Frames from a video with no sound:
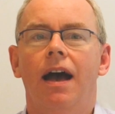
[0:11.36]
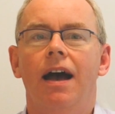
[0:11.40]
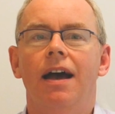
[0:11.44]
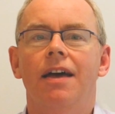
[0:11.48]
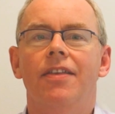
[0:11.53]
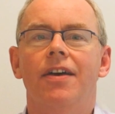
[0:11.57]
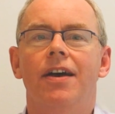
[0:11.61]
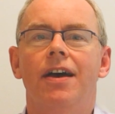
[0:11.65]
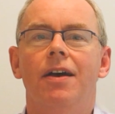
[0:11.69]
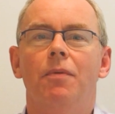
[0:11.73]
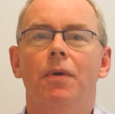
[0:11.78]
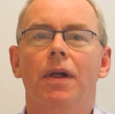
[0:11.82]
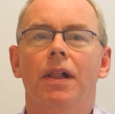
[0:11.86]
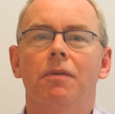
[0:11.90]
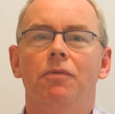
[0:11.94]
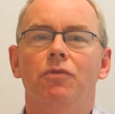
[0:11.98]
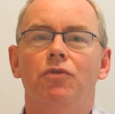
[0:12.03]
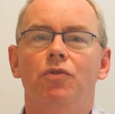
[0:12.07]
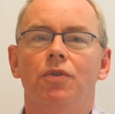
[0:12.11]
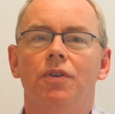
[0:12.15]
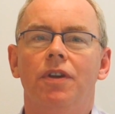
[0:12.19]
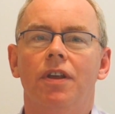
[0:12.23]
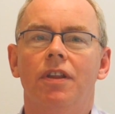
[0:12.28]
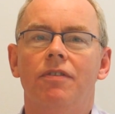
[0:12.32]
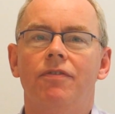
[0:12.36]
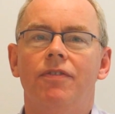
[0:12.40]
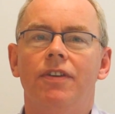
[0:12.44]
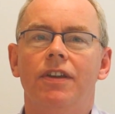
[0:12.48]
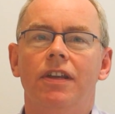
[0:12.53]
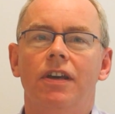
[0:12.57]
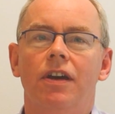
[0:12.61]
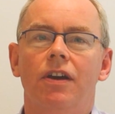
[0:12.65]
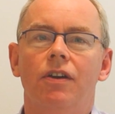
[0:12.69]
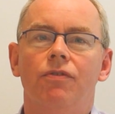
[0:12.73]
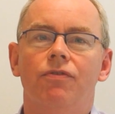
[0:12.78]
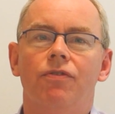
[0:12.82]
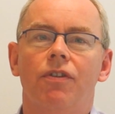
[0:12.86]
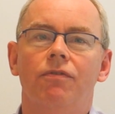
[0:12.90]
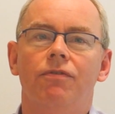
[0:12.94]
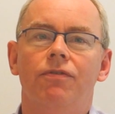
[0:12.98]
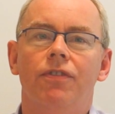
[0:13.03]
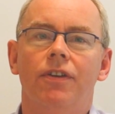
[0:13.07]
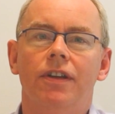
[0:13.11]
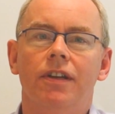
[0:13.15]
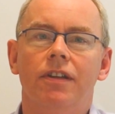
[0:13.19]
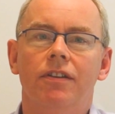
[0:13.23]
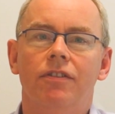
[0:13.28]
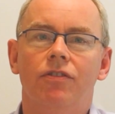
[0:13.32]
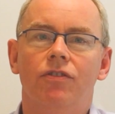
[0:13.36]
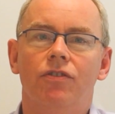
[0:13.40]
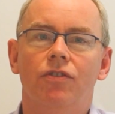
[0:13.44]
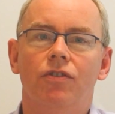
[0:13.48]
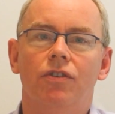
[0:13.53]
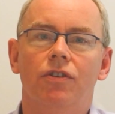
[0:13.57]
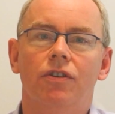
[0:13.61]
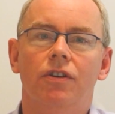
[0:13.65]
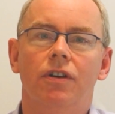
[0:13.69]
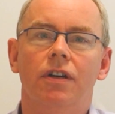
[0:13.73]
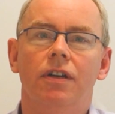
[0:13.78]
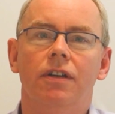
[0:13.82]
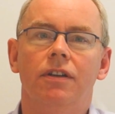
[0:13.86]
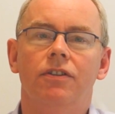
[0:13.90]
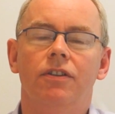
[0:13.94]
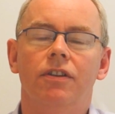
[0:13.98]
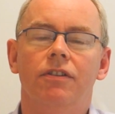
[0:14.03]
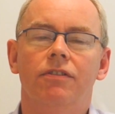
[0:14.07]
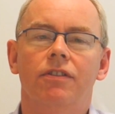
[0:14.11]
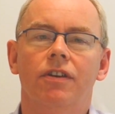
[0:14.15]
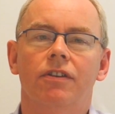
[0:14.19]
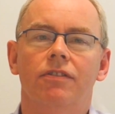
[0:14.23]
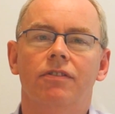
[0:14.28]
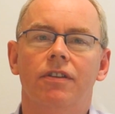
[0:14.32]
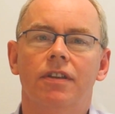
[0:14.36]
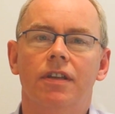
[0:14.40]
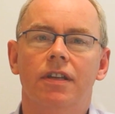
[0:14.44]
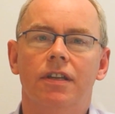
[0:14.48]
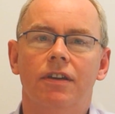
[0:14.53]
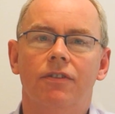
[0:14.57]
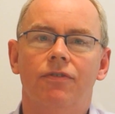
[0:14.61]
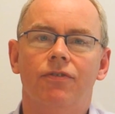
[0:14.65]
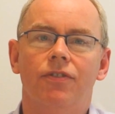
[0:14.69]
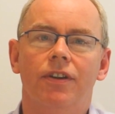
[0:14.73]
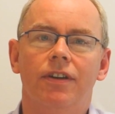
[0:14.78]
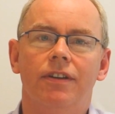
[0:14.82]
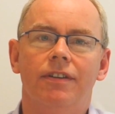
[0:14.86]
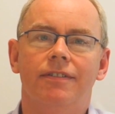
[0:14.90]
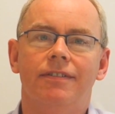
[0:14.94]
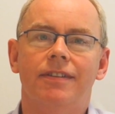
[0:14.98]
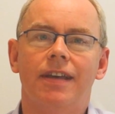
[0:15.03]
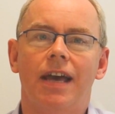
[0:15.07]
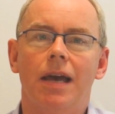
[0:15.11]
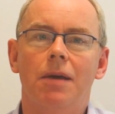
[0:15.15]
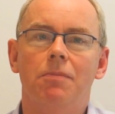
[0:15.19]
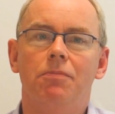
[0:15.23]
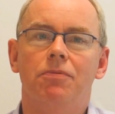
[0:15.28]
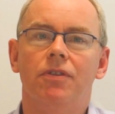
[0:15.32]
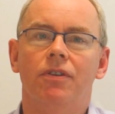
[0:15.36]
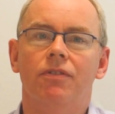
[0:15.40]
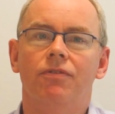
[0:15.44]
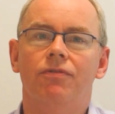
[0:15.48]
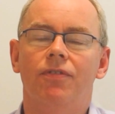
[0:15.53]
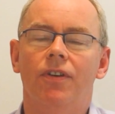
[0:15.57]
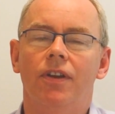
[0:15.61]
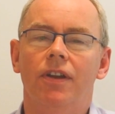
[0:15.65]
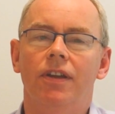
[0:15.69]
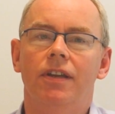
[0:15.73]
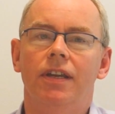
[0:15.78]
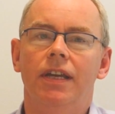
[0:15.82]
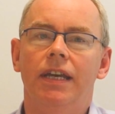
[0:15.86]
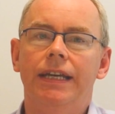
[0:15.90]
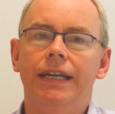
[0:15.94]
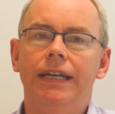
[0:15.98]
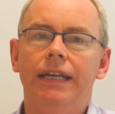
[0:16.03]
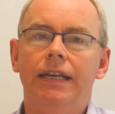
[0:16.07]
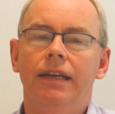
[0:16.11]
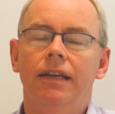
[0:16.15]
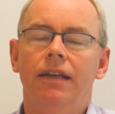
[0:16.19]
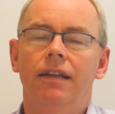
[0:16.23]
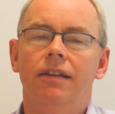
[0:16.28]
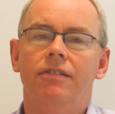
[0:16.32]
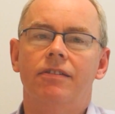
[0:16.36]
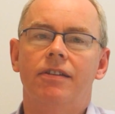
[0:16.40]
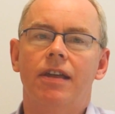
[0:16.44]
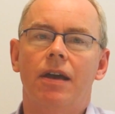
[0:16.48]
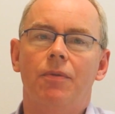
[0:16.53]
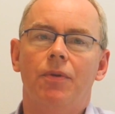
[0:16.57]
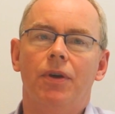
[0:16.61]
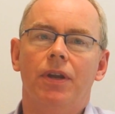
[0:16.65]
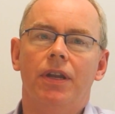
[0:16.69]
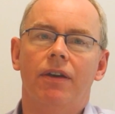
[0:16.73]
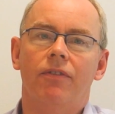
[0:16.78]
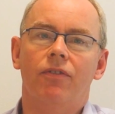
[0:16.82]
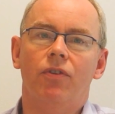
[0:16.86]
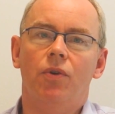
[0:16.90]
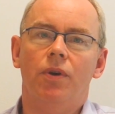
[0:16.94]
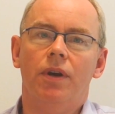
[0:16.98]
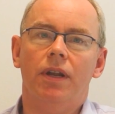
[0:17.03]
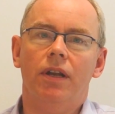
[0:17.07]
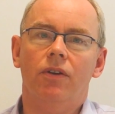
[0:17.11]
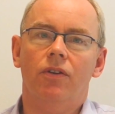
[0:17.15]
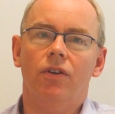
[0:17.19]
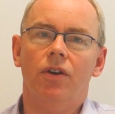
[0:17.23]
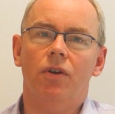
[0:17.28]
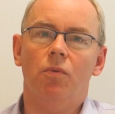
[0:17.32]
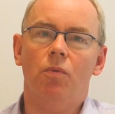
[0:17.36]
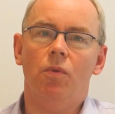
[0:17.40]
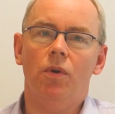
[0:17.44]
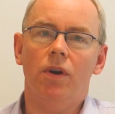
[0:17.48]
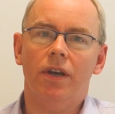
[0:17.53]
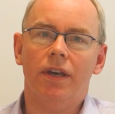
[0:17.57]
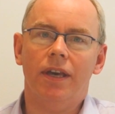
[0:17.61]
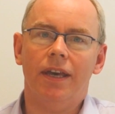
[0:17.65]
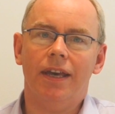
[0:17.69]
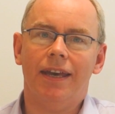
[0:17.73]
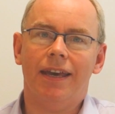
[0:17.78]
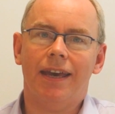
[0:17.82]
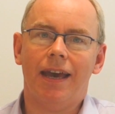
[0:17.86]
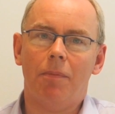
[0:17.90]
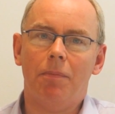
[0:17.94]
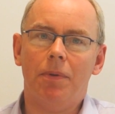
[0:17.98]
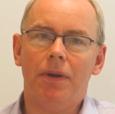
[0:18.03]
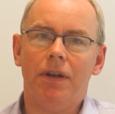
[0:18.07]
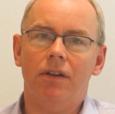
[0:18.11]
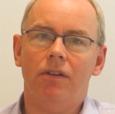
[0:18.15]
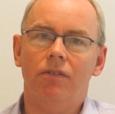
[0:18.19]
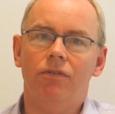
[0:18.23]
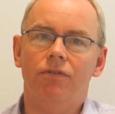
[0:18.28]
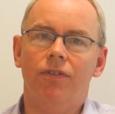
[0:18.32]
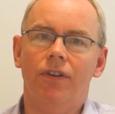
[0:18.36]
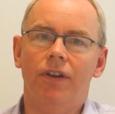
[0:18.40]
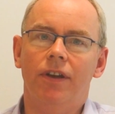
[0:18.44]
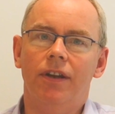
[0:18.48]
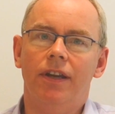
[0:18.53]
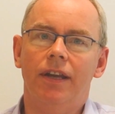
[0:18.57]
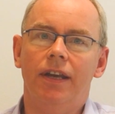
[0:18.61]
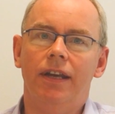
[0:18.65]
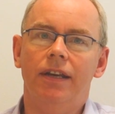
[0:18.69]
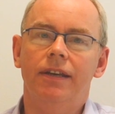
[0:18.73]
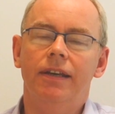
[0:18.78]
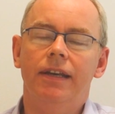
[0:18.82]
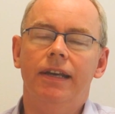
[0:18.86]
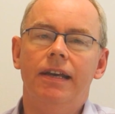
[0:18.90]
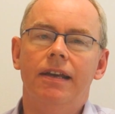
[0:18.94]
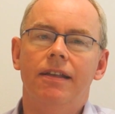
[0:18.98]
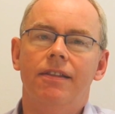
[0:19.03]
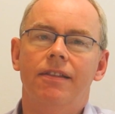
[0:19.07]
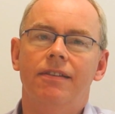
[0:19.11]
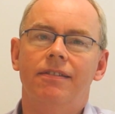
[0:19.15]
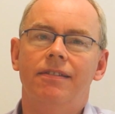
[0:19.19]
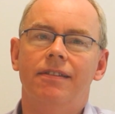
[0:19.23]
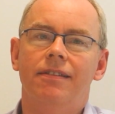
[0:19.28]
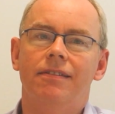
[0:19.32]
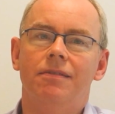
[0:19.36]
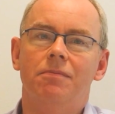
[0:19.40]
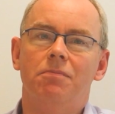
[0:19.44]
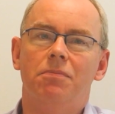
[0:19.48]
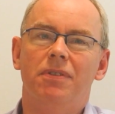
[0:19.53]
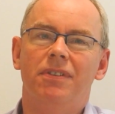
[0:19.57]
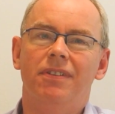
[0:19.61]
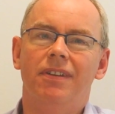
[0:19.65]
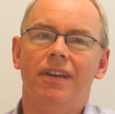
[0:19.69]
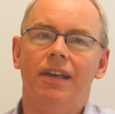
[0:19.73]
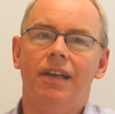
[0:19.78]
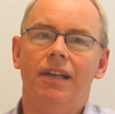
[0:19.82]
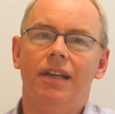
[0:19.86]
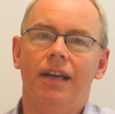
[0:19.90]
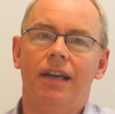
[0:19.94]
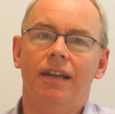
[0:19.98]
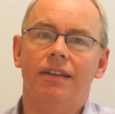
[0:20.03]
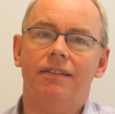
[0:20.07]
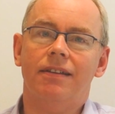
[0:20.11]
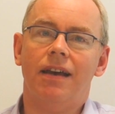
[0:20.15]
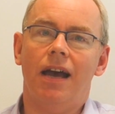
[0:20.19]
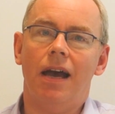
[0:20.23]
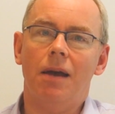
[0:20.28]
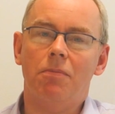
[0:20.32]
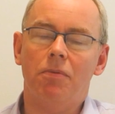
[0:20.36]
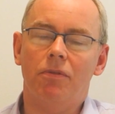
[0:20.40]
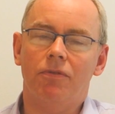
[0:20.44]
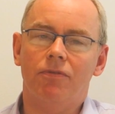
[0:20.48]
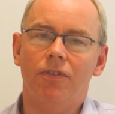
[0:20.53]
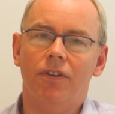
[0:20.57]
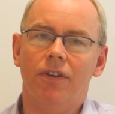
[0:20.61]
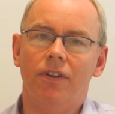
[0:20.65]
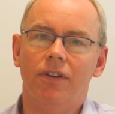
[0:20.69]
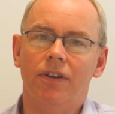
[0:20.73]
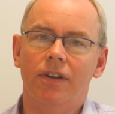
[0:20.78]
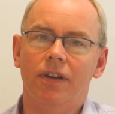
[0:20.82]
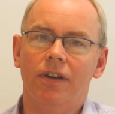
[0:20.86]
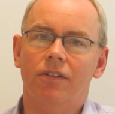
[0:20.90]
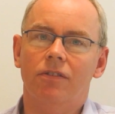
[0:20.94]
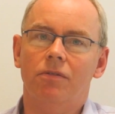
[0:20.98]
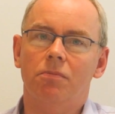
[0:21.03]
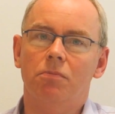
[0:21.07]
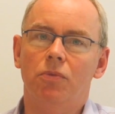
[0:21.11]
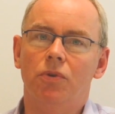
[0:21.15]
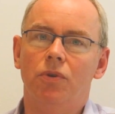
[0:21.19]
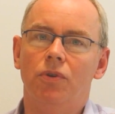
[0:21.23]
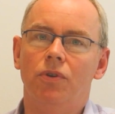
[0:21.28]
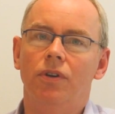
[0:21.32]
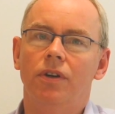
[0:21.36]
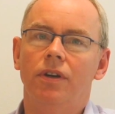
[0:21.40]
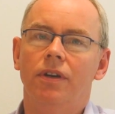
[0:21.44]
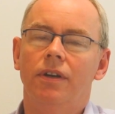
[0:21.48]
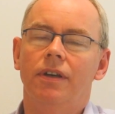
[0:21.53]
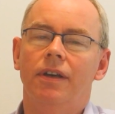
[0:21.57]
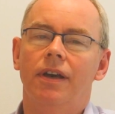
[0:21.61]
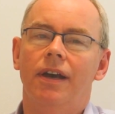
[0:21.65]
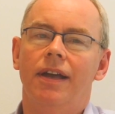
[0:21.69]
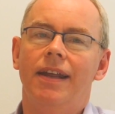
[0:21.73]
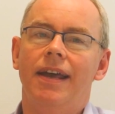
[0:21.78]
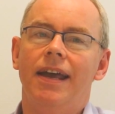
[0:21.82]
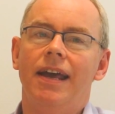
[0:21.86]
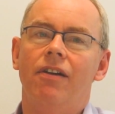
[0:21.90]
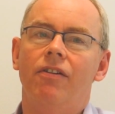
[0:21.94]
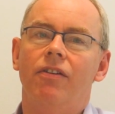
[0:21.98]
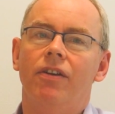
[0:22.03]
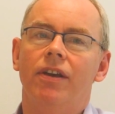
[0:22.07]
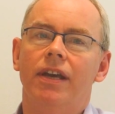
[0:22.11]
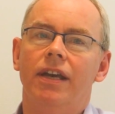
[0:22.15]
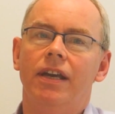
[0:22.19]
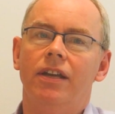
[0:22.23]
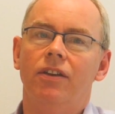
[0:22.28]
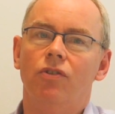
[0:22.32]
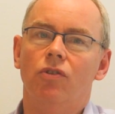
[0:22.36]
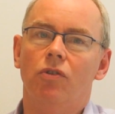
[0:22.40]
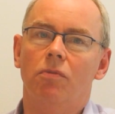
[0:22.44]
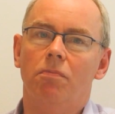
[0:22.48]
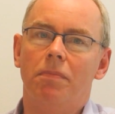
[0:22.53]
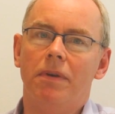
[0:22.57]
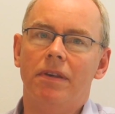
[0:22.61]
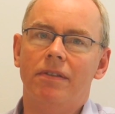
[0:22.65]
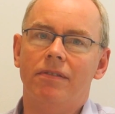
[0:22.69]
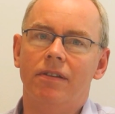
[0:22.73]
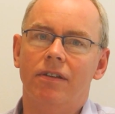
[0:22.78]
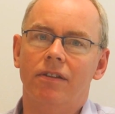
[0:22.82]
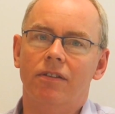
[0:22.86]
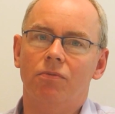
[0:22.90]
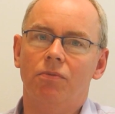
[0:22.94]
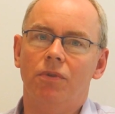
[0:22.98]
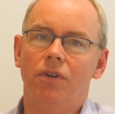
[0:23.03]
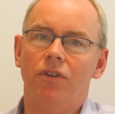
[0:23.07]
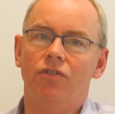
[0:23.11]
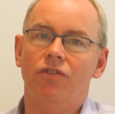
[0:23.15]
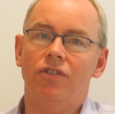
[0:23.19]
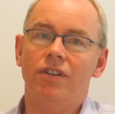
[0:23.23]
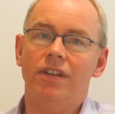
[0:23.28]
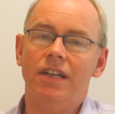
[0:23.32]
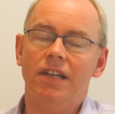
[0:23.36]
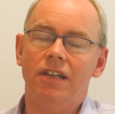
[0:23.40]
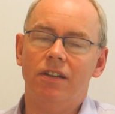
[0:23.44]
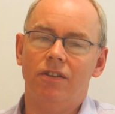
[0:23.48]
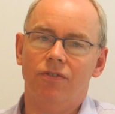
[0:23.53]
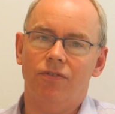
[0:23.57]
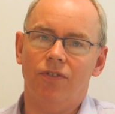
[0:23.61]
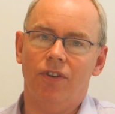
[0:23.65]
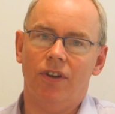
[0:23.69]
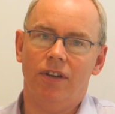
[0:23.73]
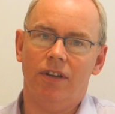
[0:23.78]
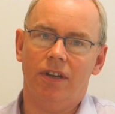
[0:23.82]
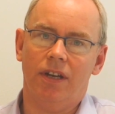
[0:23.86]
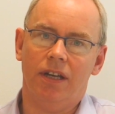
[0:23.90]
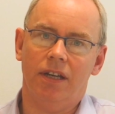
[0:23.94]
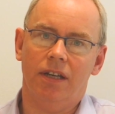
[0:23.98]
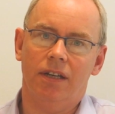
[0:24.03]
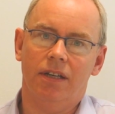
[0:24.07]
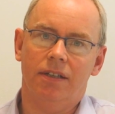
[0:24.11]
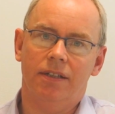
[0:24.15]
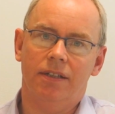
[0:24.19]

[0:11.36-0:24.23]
Hi there, welcome to another video from Funding Store discussing the different types of funding. Today we're going to have a quick look at working capital funding. This isn't particularly a type of funding, it's more an area in your business which needs funding.